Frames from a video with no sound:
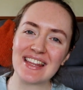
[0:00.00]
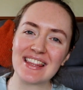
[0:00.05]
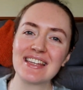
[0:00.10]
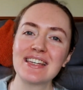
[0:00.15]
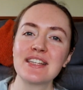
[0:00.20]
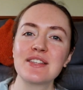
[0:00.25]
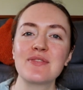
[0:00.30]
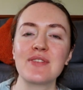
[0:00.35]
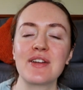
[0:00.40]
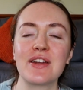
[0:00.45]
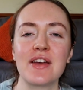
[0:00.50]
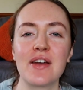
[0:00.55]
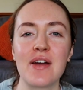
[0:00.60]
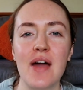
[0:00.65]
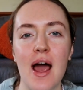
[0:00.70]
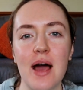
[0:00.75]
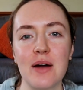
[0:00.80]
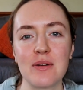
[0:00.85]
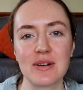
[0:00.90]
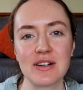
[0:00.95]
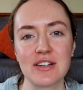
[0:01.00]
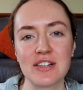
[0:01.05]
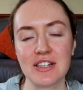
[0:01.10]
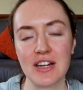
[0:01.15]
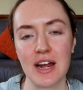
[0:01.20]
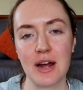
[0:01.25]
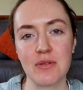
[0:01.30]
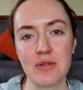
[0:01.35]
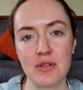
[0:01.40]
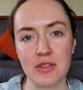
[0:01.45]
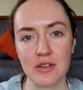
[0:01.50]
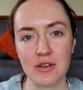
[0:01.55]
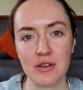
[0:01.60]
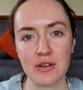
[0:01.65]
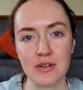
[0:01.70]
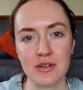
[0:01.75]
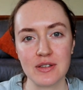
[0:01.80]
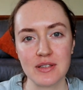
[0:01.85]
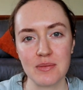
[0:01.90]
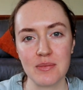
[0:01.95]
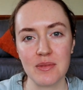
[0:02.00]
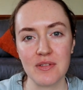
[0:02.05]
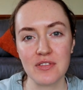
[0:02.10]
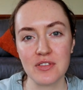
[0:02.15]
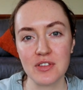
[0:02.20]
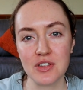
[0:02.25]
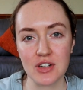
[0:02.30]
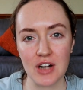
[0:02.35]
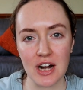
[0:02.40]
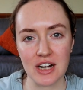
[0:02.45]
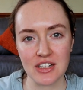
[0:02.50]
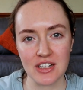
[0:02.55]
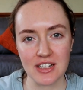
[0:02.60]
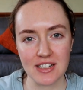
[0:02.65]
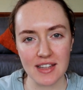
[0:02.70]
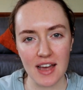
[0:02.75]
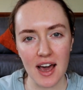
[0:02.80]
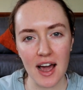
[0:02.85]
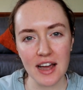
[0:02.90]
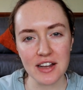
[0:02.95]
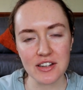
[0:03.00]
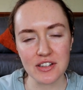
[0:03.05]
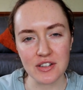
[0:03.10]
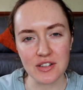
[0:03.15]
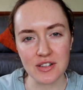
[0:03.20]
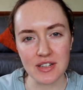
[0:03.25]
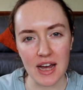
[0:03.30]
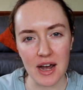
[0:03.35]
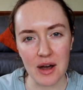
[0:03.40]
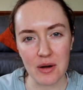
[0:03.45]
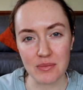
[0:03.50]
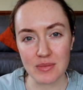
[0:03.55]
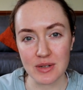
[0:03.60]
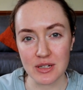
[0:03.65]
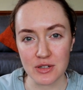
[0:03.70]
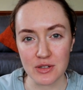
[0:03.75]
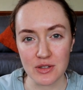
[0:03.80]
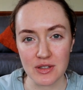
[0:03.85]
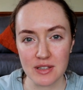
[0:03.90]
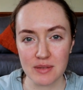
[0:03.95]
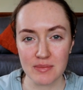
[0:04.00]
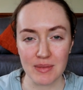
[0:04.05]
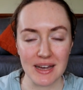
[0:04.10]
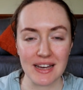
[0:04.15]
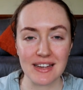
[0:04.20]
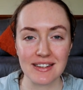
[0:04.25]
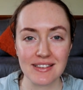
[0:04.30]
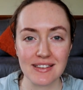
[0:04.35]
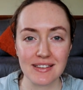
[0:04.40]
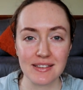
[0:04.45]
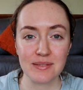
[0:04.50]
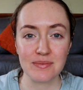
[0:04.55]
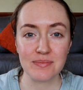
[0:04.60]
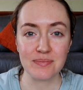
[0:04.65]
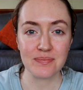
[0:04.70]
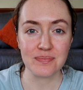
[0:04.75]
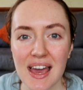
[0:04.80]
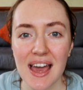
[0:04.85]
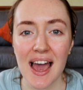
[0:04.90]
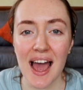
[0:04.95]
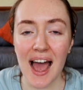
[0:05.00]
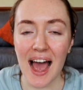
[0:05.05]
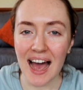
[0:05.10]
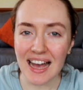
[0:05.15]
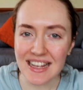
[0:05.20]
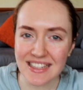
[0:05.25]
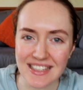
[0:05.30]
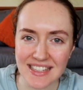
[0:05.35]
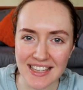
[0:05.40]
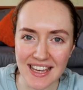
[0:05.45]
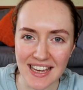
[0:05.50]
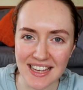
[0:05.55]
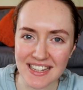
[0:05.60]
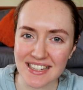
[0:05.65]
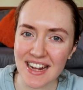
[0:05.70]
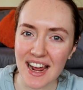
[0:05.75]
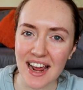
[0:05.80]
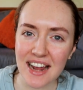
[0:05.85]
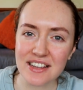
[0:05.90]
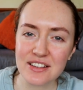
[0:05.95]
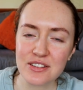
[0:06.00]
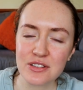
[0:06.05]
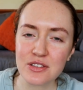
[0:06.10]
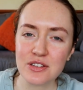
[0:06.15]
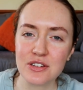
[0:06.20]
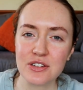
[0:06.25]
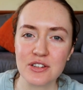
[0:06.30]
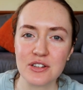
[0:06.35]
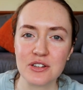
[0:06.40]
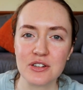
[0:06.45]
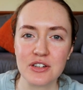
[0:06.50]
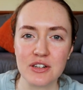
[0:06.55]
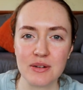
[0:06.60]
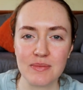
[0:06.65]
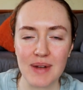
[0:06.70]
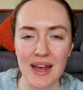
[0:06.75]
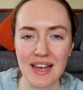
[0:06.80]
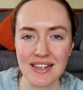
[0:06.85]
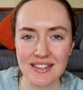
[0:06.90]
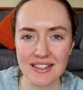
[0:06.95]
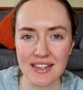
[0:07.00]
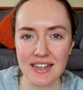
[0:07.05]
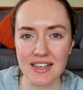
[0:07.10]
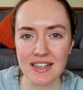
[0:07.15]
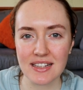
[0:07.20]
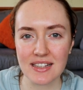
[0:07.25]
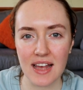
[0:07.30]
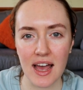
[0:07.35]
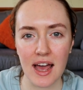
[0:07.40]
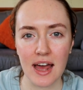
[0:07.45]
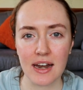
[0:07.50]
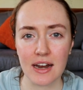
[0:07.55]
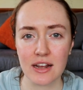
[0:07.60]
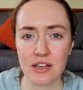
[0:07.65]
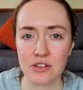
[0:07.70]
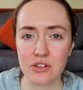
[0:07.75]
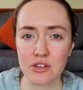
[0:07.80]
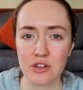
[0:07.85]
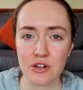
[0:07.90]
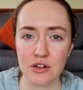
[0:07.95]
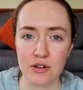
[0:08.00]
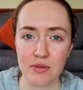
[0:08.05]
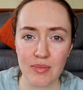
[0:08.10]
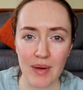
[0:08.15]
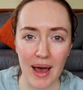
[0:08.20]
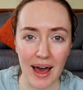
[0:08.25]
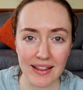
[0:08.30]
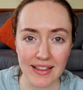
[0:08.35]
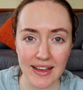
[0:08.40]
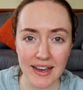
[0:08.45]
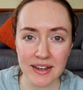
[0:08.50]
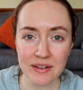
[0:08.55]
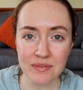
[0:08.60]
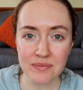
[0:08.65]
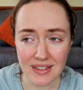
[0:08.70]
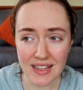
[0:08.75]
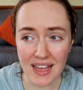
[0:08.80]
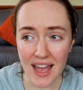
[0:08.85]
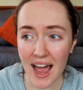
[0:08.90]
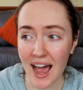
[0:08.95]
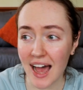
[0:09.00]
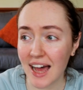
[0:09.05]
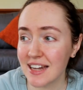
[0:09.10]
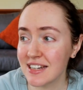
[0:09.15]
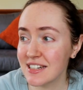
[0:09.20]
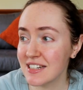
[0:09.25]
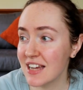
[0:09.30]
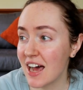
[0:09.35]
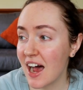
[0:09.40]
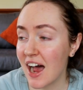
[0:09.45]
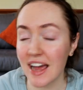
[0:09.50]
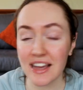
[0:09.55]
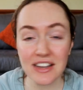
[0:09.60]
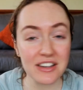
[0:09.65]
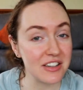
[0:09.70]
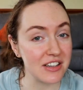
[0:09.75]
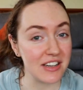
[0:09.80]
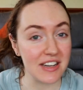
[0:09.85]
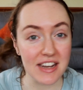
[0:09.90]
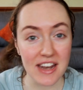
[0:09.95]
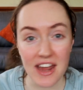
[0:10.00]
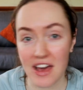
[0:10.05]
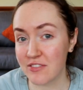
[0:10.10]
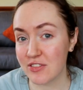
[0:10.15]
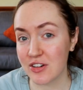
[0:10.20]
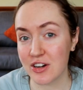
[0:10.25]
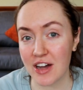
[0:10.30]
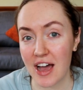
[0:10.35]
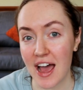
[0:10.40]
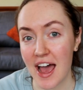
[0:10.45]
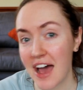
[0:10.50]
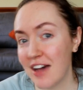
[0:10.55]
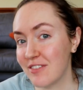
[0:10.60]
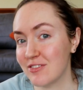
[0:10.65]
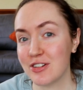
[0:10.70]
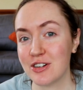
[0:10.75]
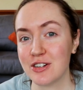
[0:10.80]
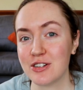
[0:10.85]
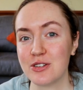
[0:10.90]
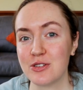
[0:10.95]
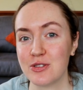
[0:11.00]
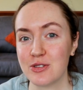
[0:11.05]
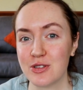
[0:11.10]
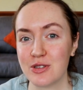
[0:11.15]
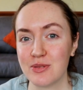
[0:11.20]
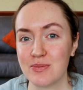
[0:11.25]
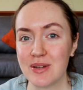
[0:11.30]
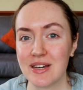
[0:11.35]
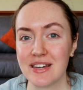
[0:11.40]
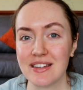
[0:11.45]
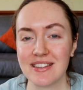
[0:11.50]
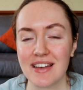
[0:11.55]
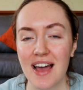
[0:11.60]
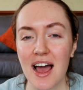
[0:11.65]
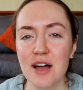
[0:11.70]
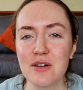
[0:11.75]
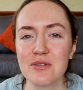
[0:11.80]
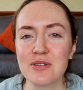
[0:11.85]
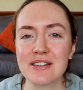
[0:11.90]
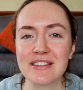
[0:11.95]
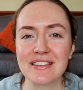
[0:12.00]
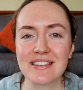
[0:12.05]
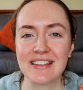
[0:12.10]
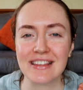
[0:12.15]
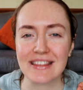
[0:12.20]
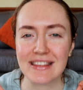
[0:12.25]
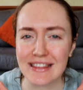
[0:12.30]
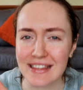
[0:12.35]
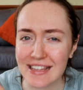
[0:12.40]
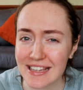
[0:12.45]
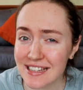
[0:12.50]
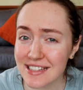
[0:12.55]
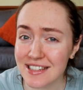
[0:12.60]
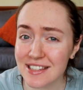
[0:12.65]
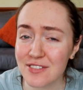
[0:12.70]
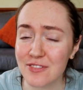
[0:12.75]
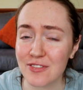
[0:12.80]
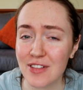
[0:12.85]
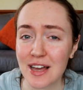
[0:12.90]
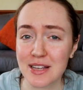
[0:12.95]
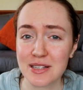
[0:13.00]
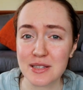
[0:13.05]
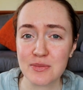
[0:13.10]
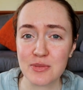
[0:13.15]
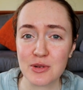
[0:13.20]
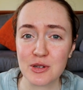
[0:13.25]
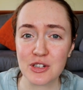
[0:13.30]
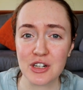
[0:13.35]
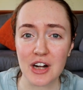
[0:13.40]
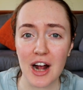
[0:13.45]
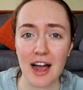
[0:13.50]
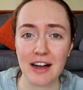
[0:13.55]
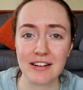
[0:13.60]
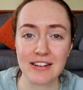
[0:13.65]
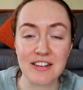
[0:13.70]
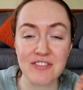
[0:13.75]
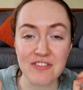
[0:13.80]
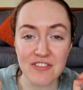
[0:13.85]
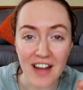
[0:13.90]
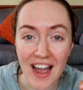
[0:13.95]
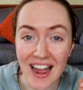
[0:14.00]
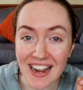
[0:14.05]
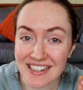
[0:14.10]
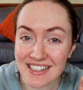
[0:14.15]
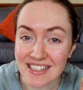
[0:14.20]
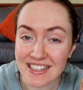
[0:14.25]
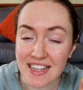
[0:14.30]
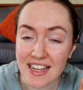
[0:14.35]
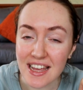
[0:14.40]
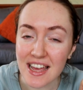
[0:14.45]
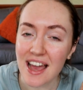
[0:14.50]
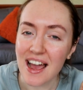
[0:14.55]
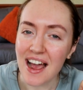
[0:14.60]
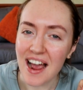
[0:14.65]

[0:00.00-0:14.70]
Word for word: and in this video I want to share with you some of the stretches that I do to help me do the splits. As a kid I used to do gymnastics and I used to do ballet, and I could never ever do the splits. I was the least flexible child. In fact,